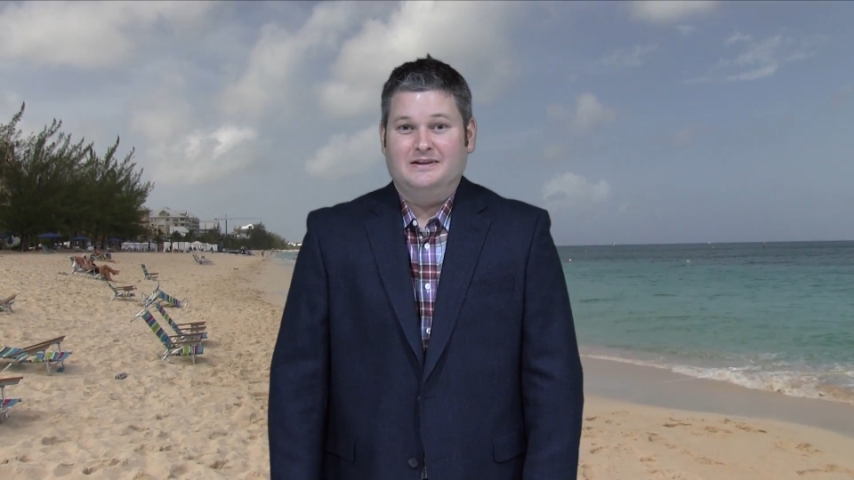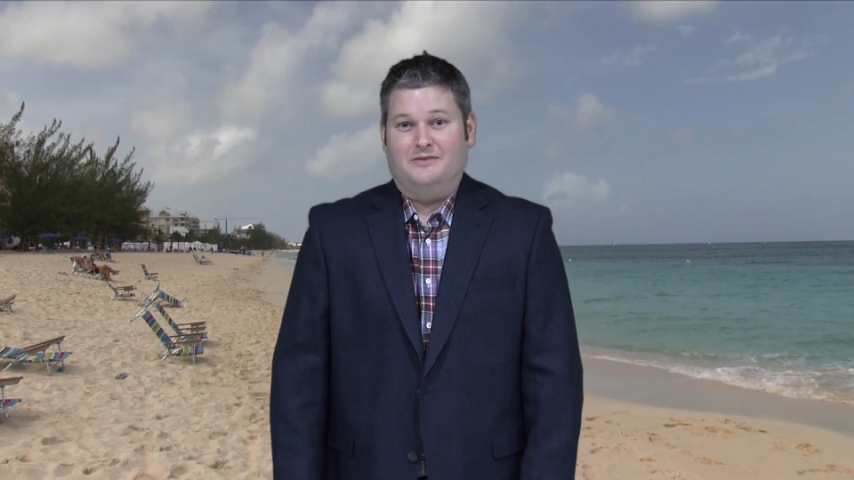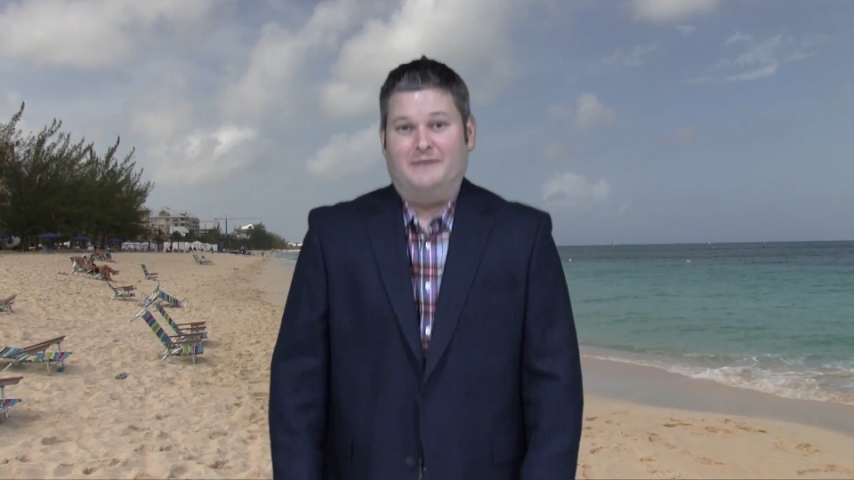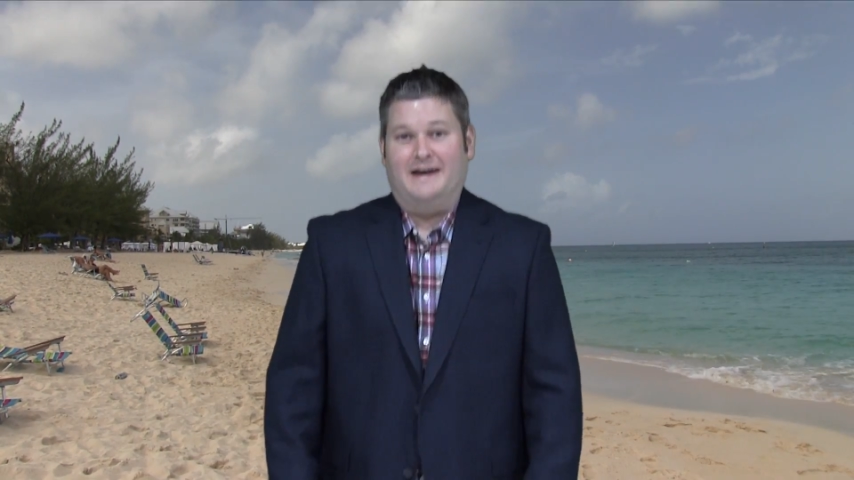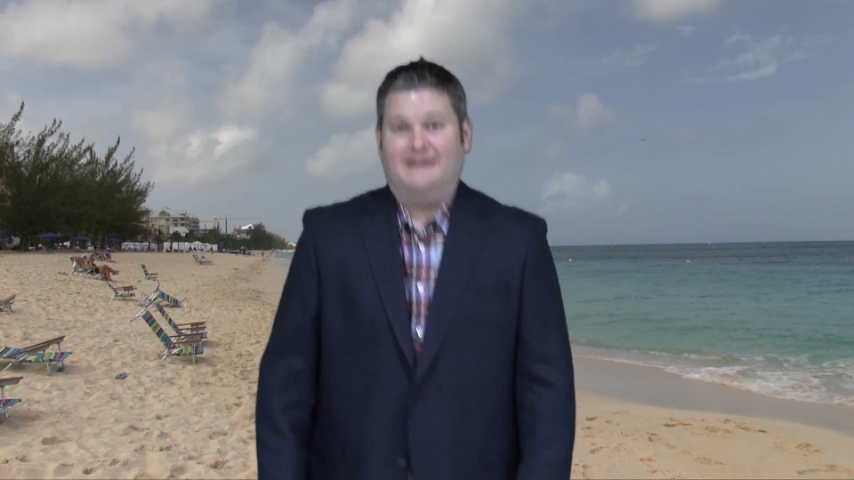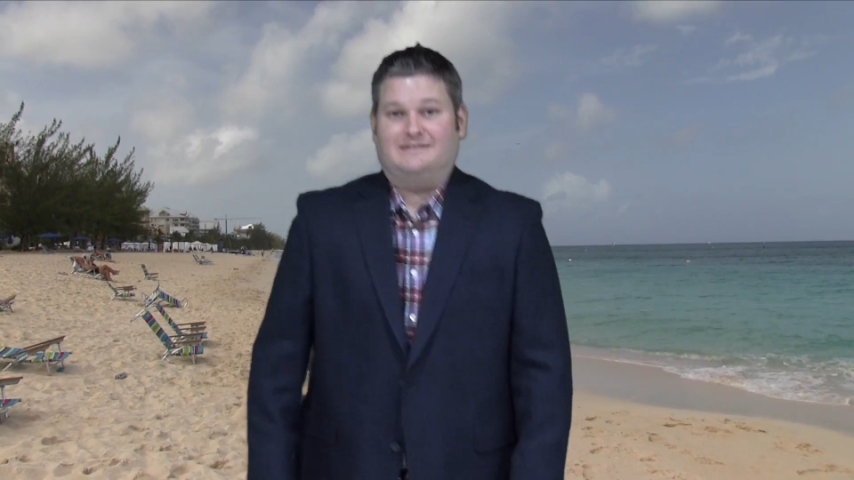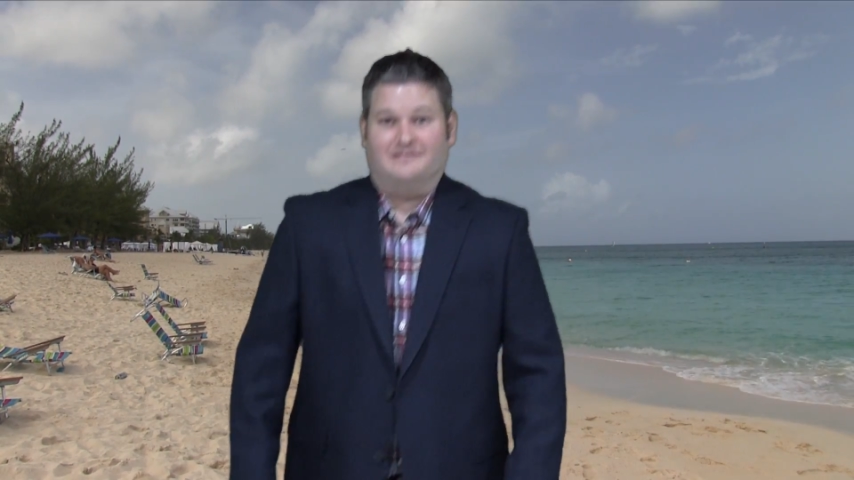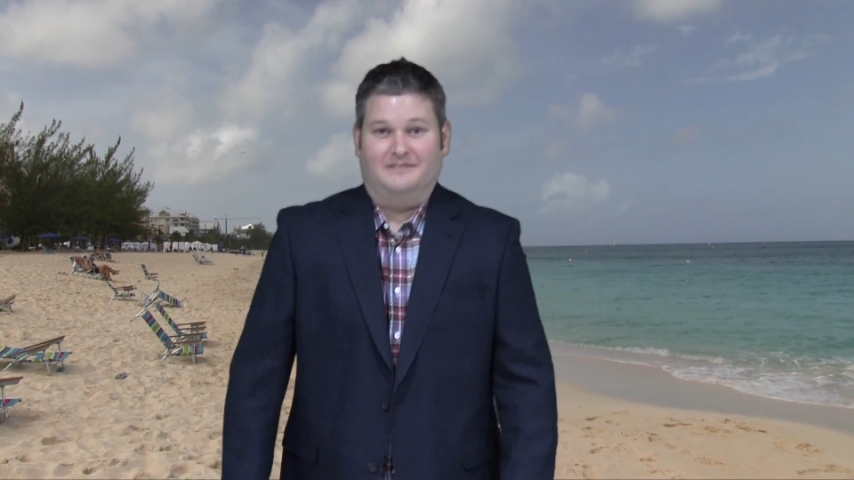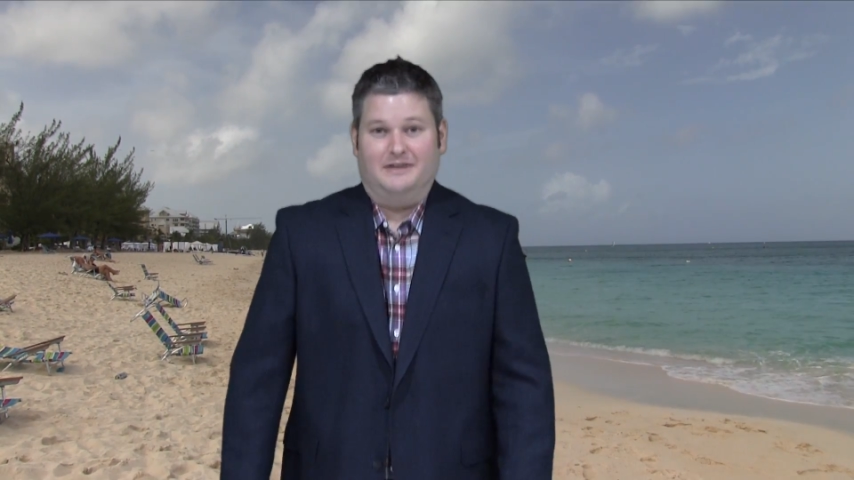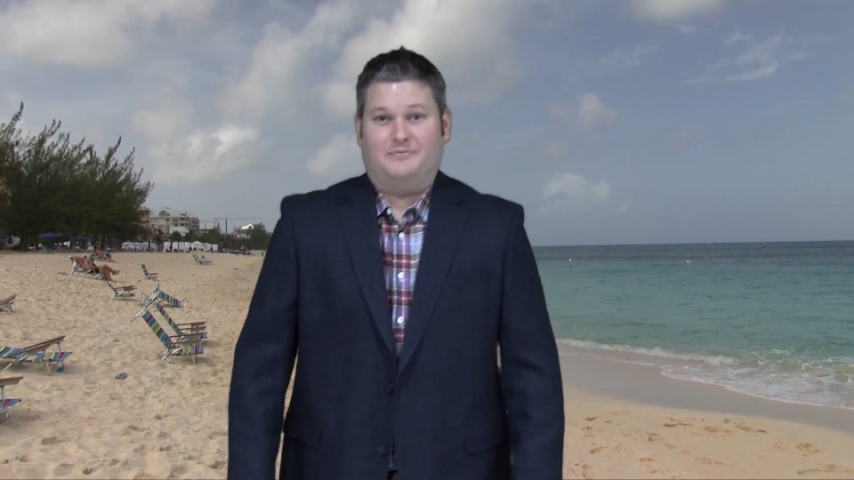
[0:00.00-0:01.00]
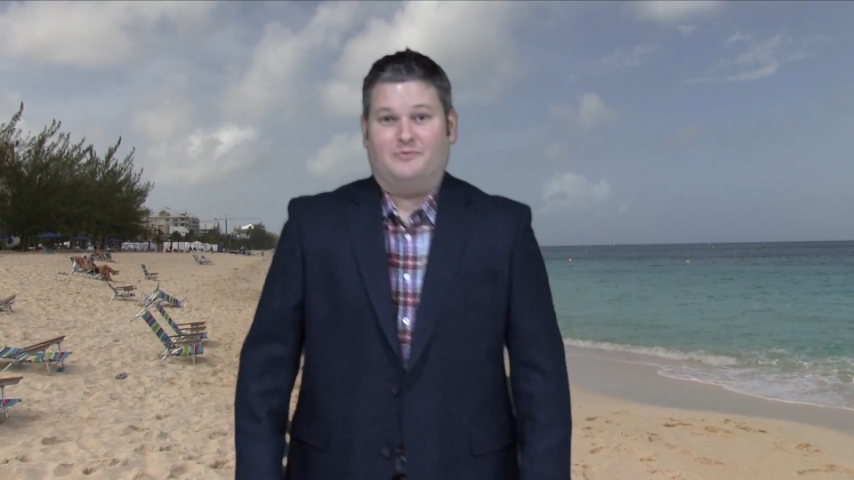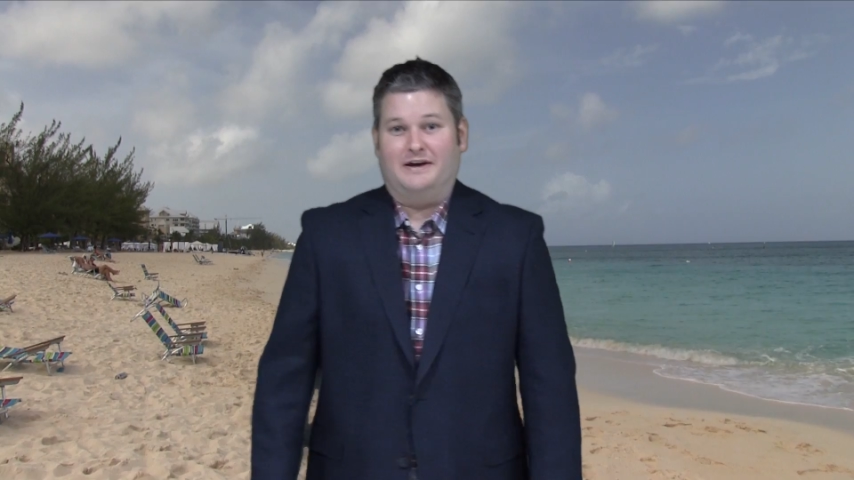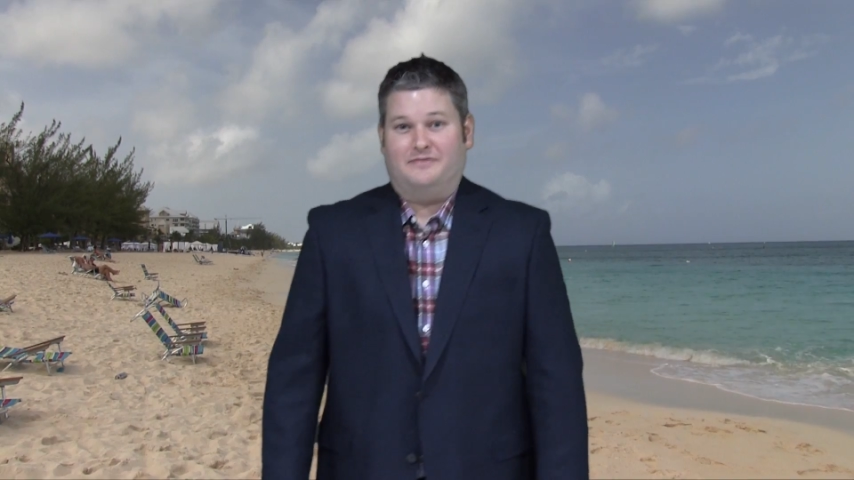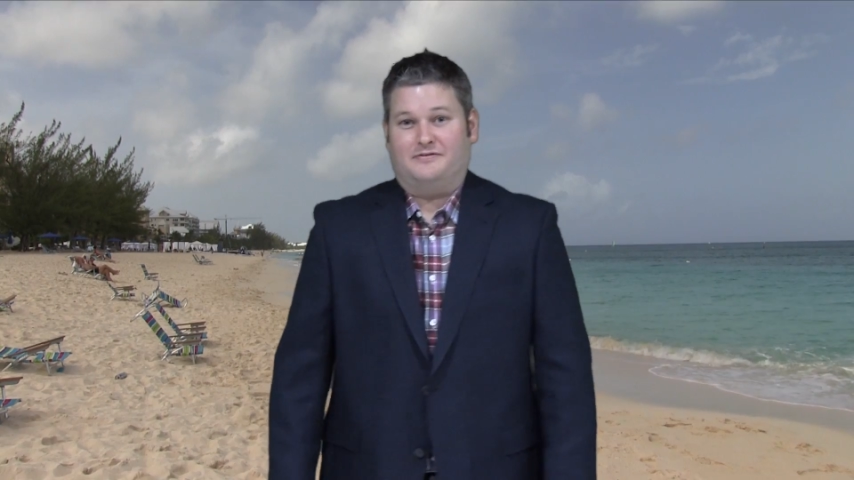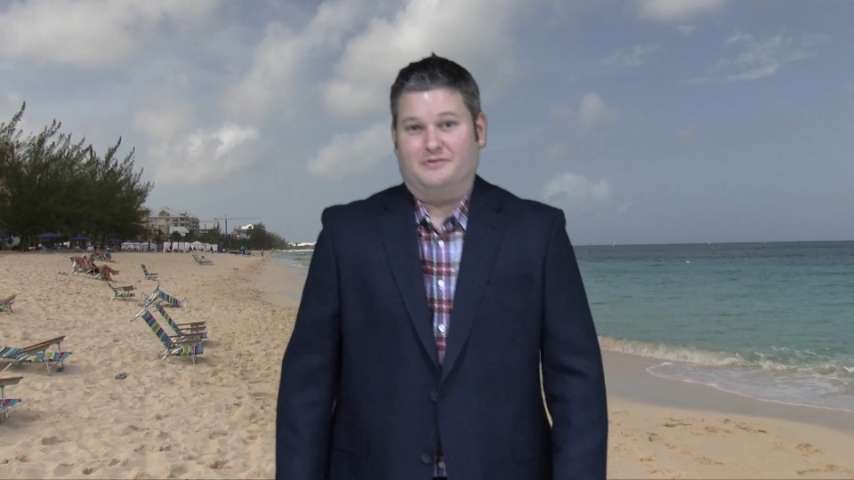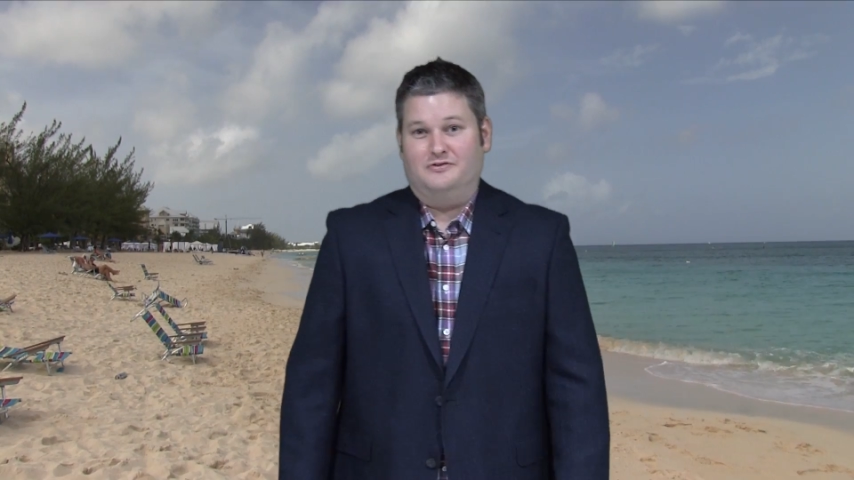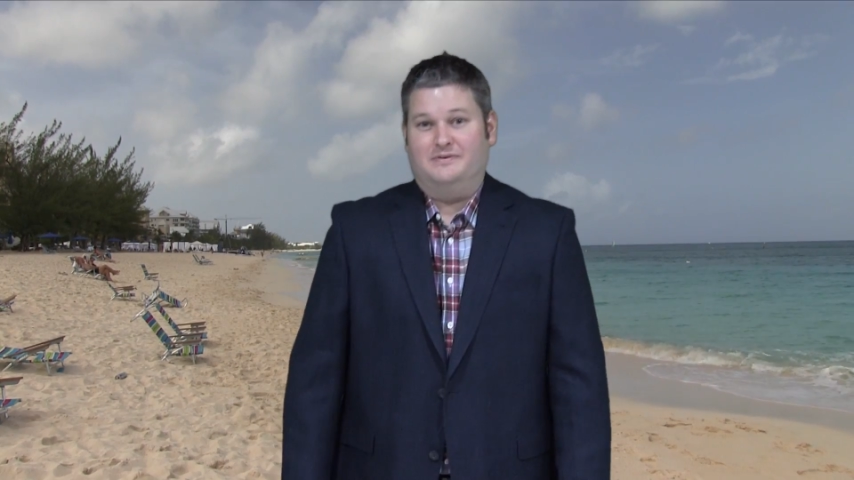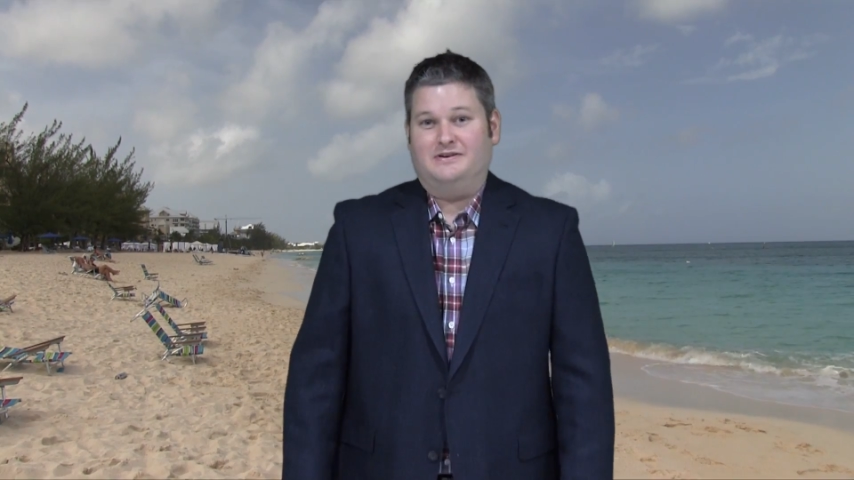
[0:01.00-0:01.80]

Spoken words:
you may have to limp the way through,